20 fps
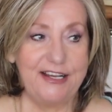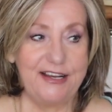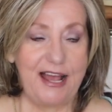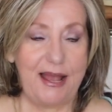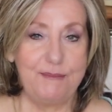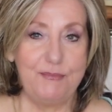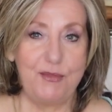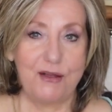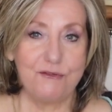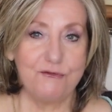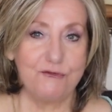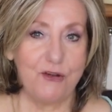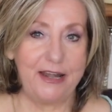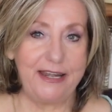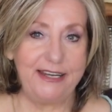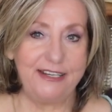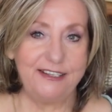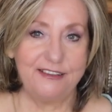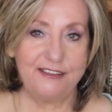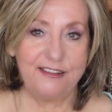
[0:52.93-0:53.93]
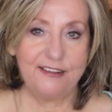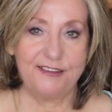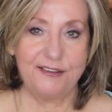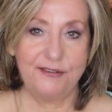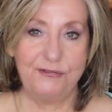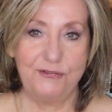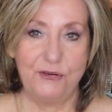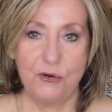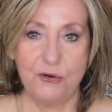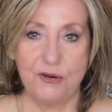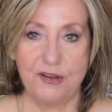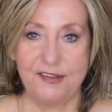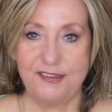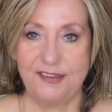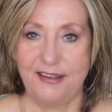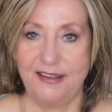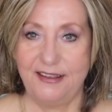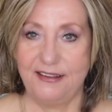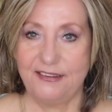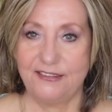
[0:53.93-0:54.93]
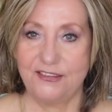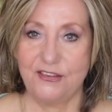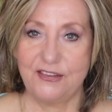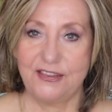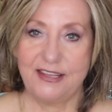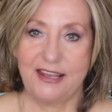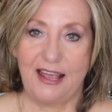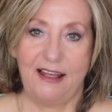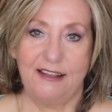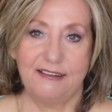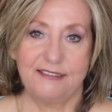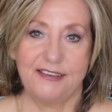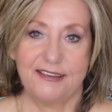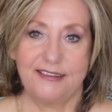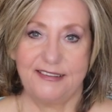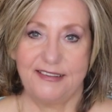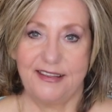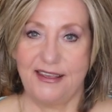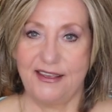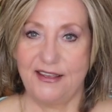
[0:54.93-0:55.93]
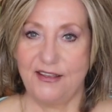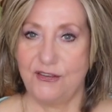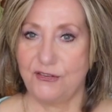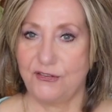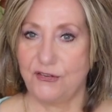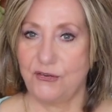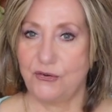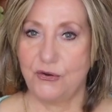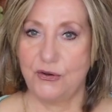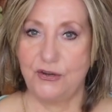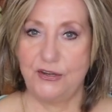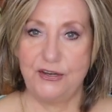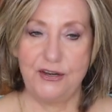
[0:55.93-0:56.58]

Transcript: I'm not running to the Sephora sales or the Ulta sales or,